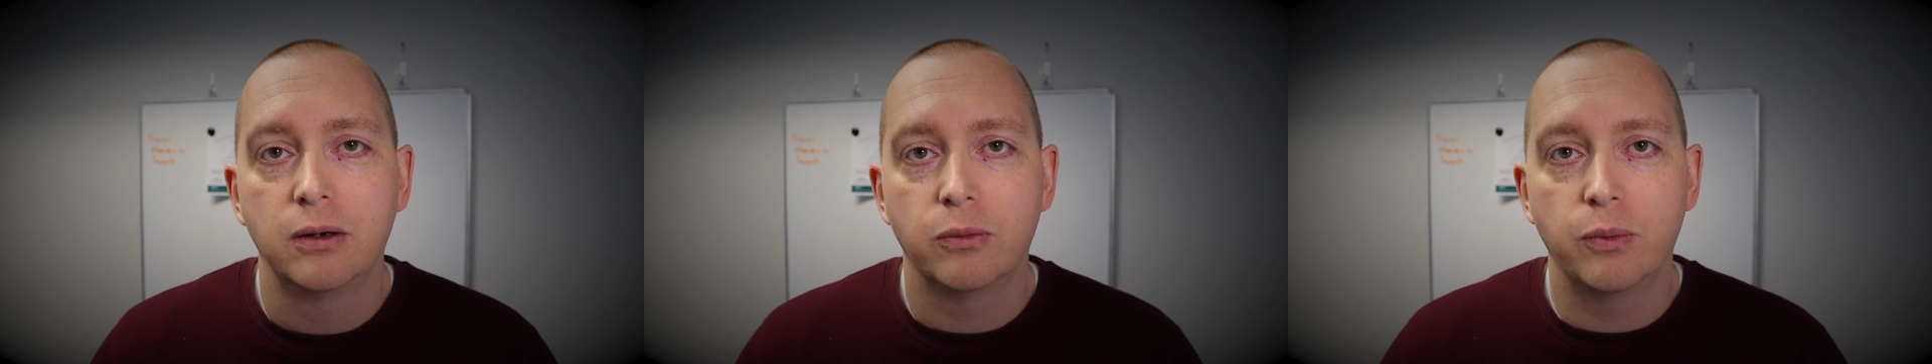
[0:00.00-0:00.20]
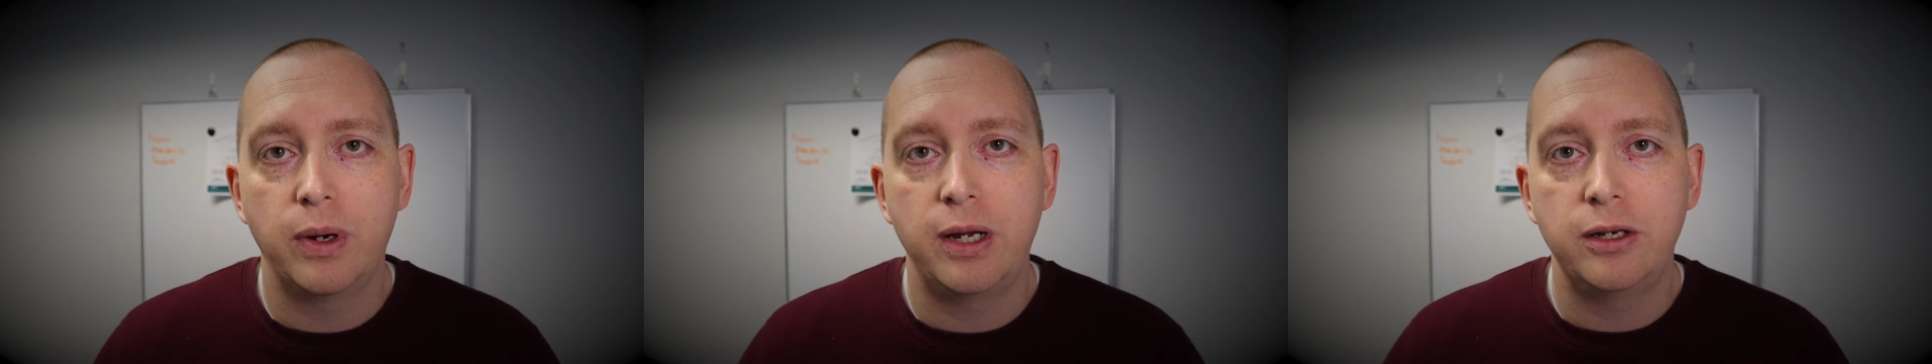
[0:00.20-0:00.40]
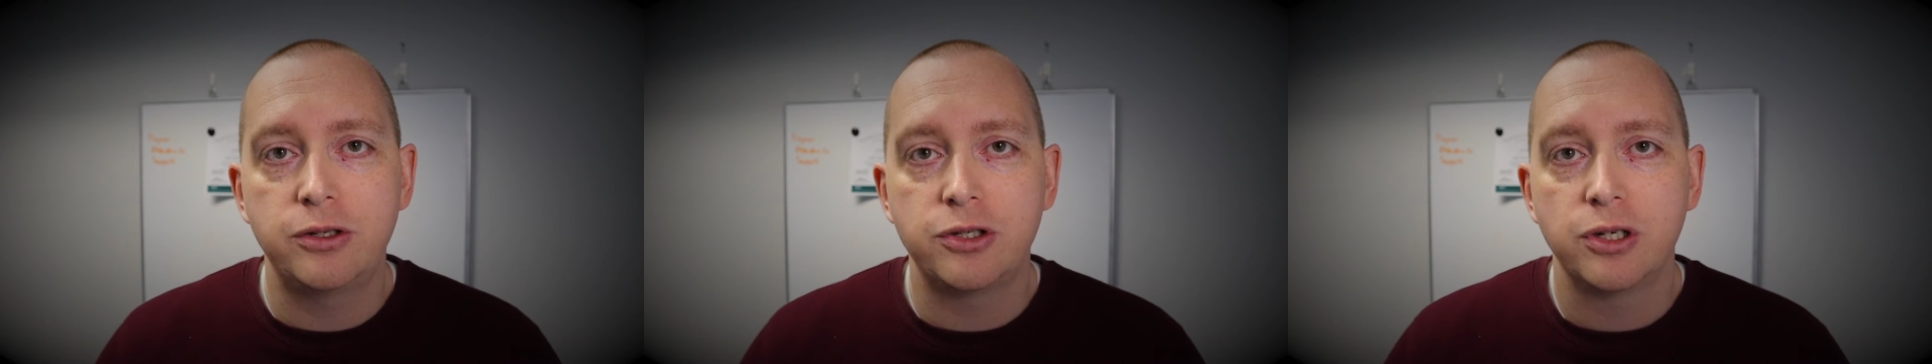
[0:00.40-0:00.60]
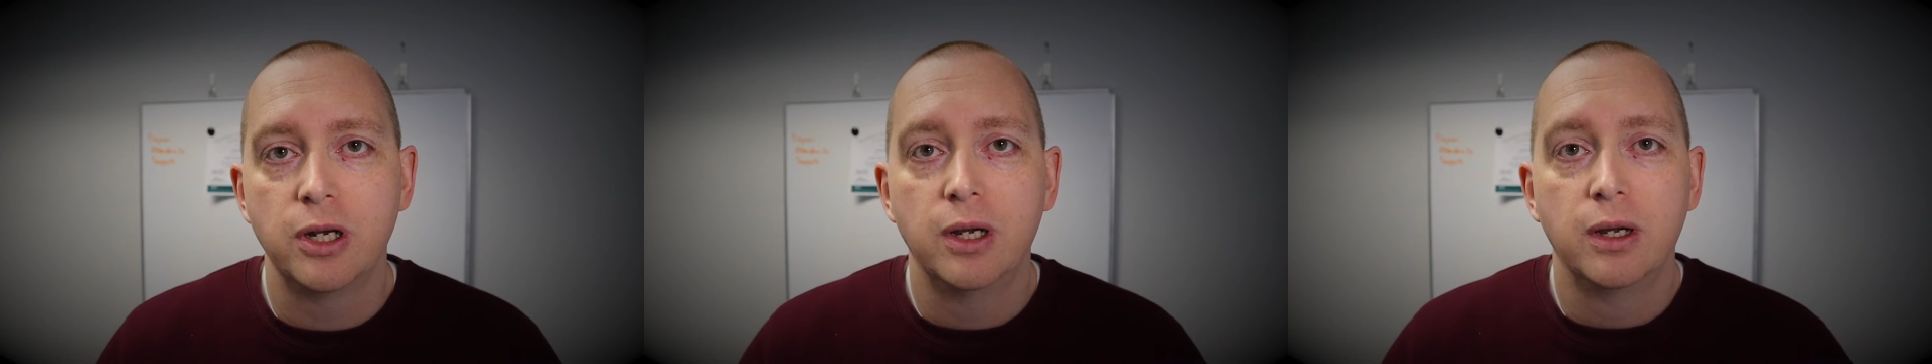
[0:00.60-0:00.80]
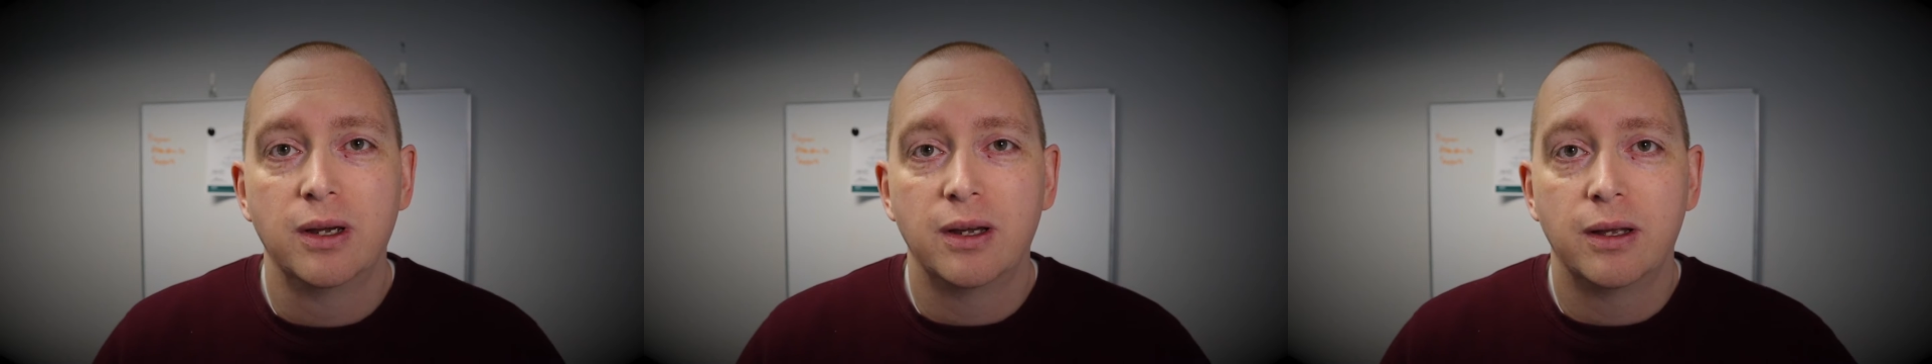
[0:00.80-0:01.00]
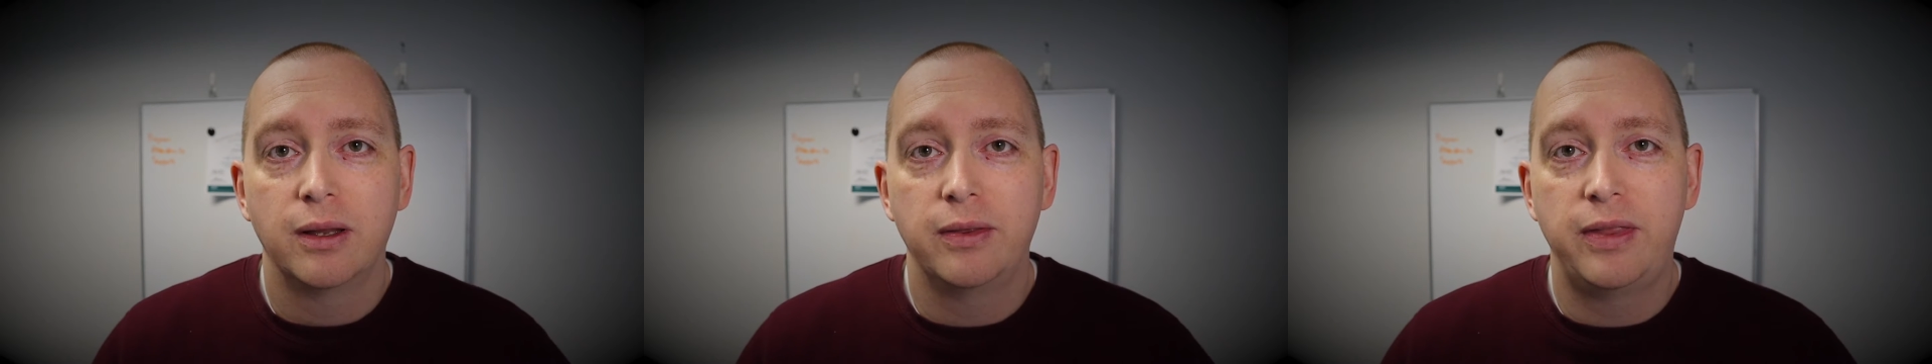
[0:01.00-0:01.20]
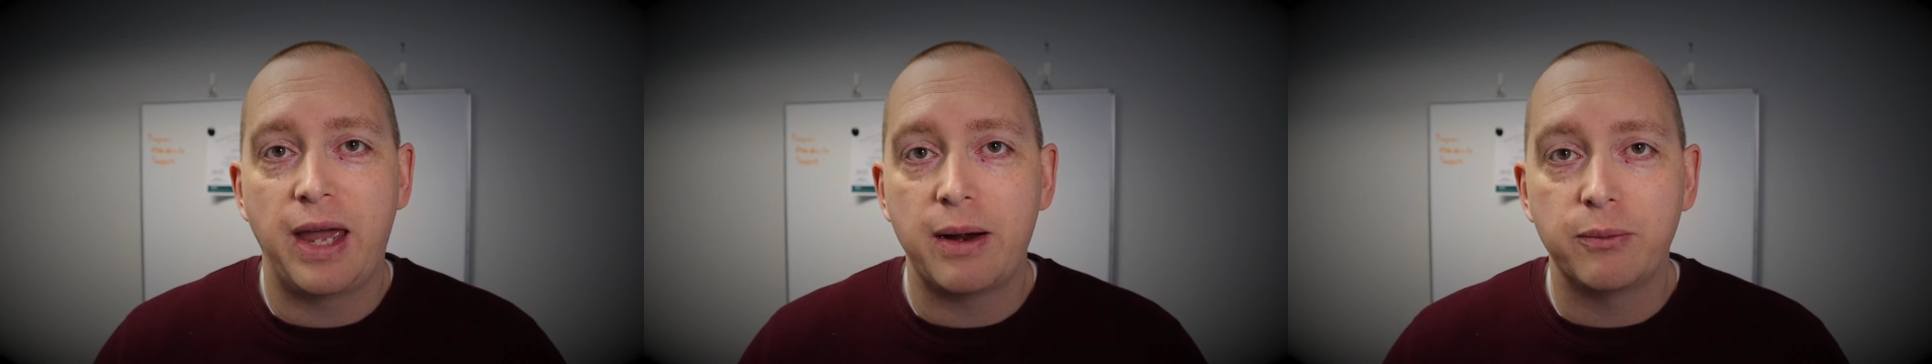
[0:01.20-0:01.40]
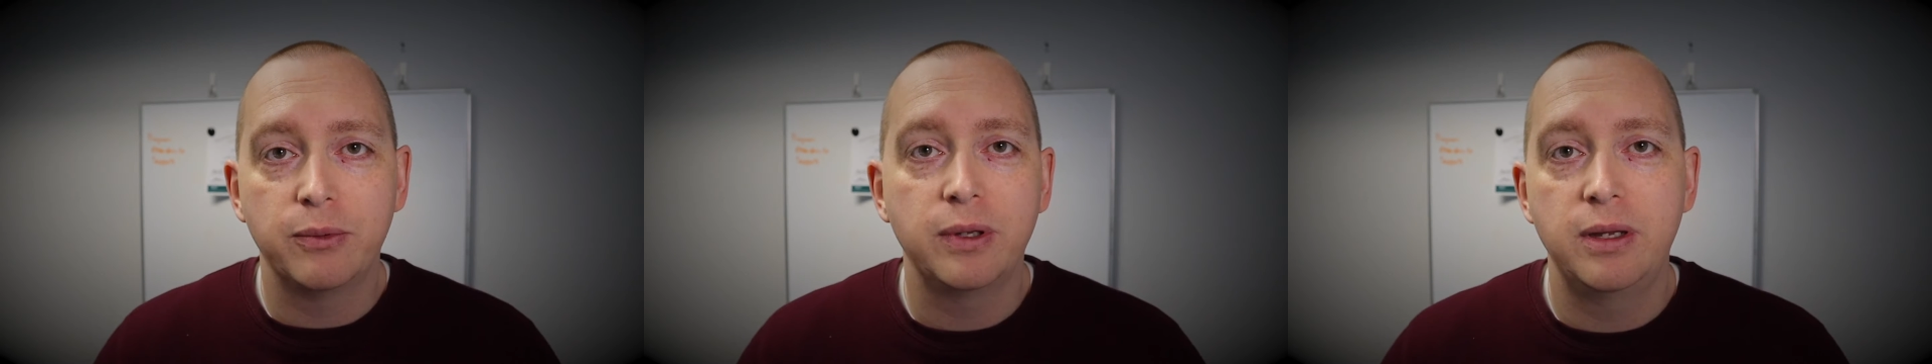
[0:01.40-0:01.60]
range,
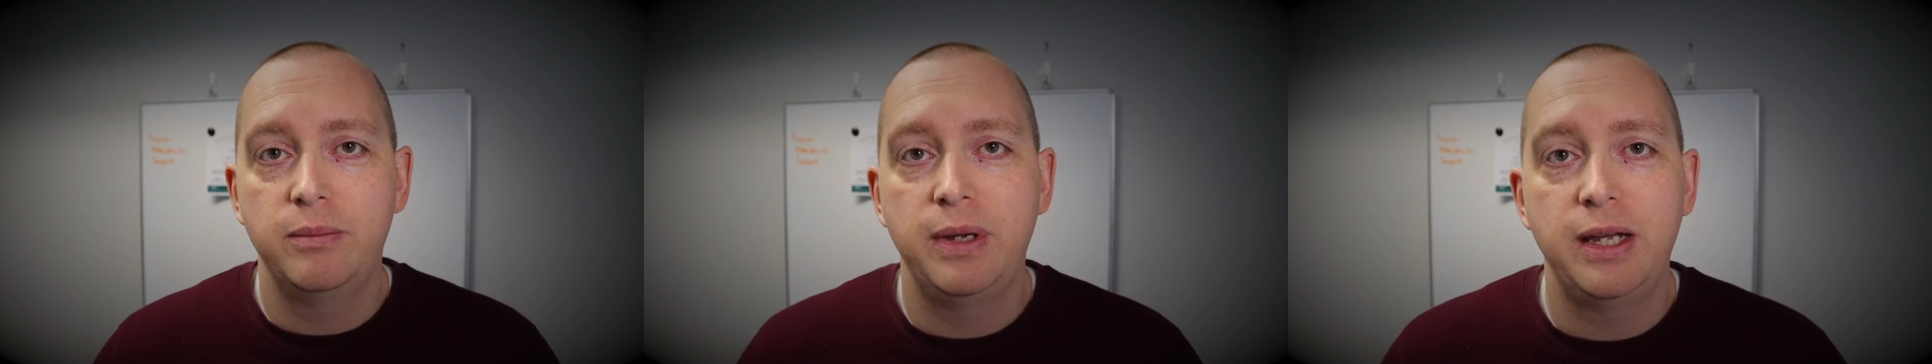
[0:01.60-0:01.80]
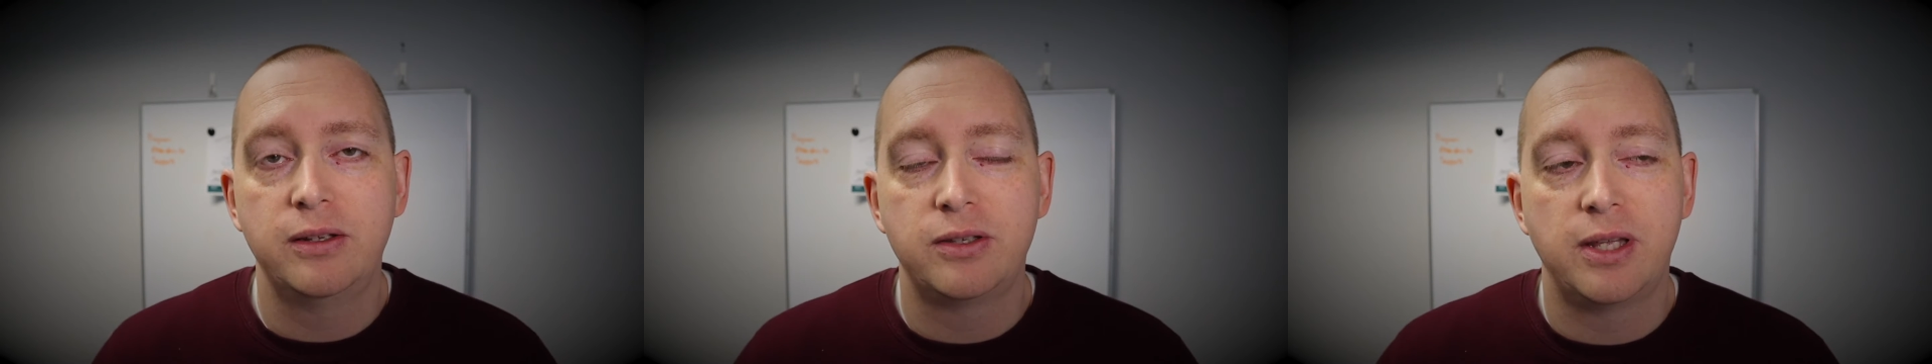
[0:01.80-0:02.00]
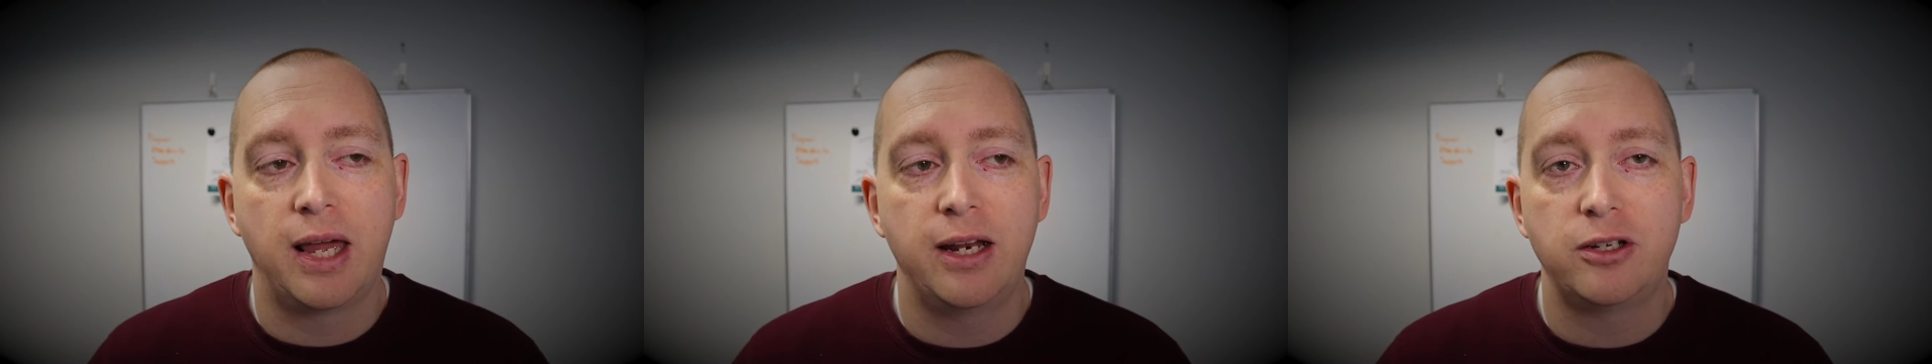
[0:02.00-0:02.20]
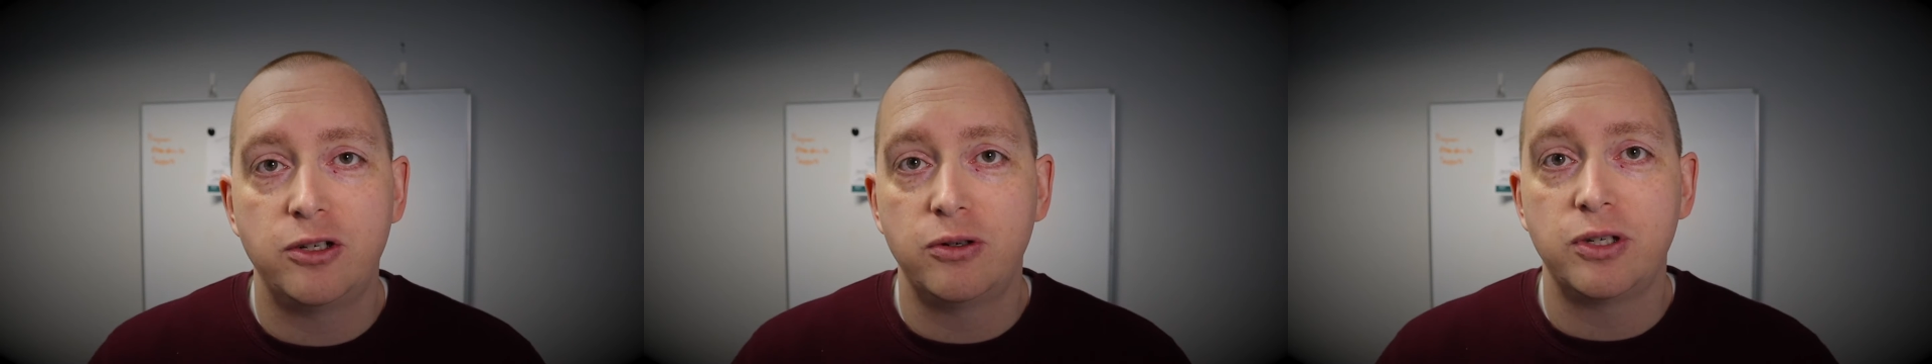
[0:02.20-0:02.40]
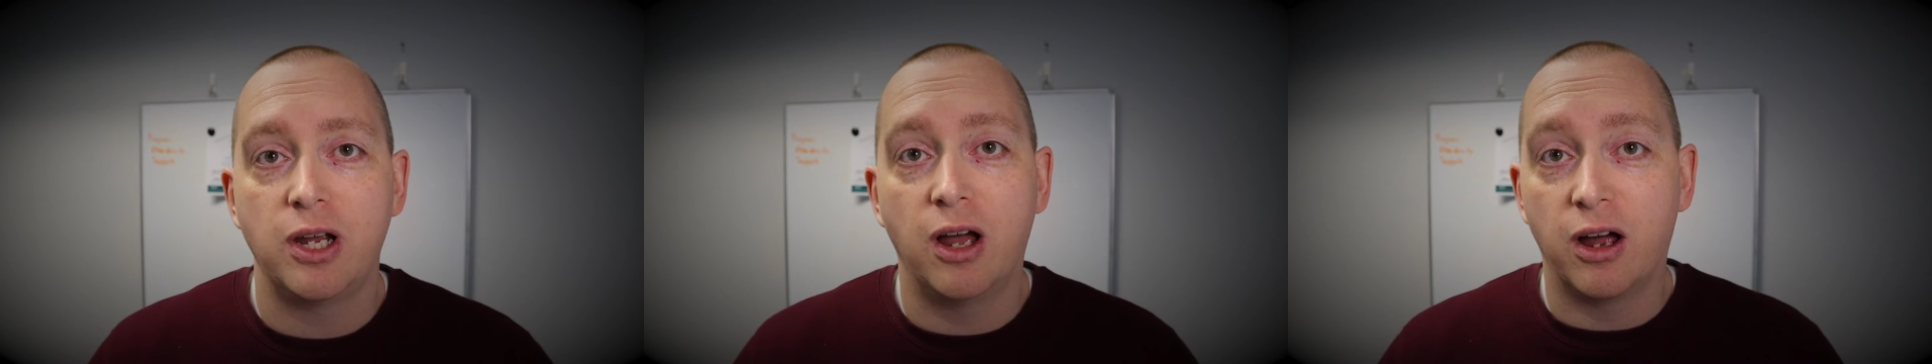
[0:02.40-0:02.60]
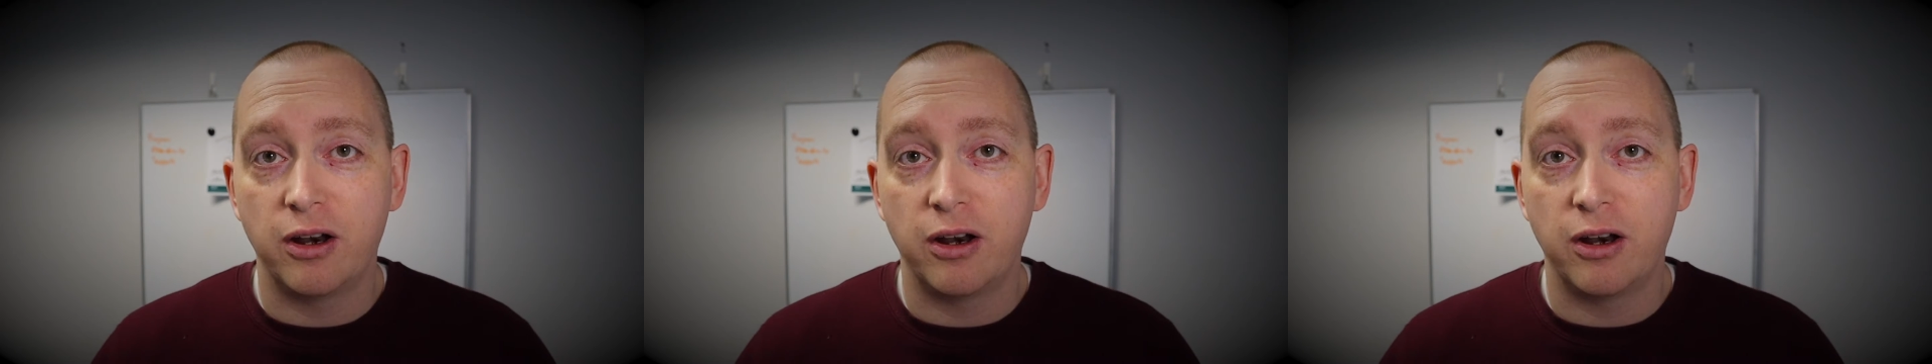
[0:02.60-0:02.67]
that really means that it's usually